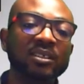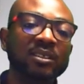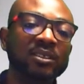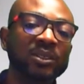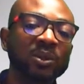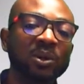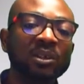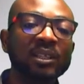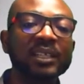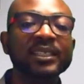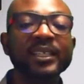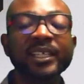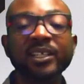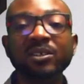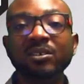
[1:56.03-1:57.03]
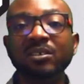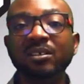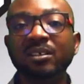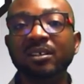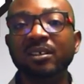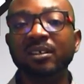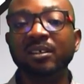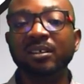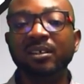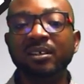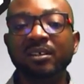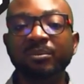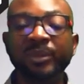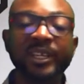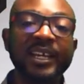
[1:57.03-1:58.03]
Dall and Hill
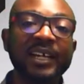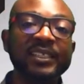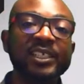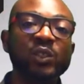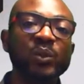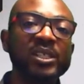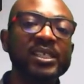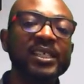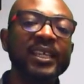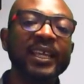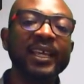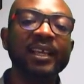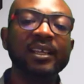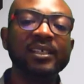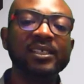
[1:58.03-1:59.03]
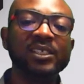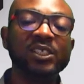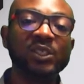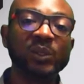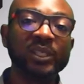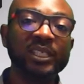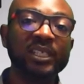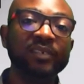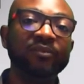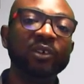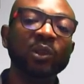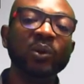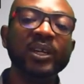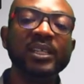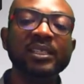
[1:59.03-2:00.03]
began a 20-year study
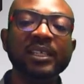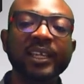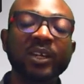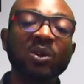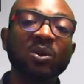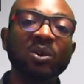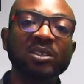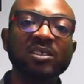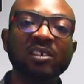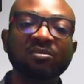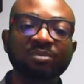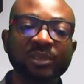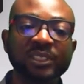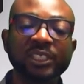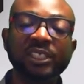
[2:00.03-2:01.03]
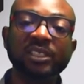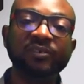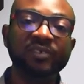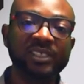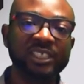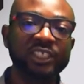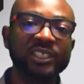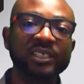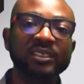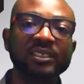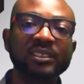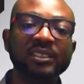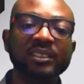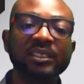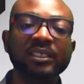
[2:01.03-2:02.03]
following a cohort of British physicians.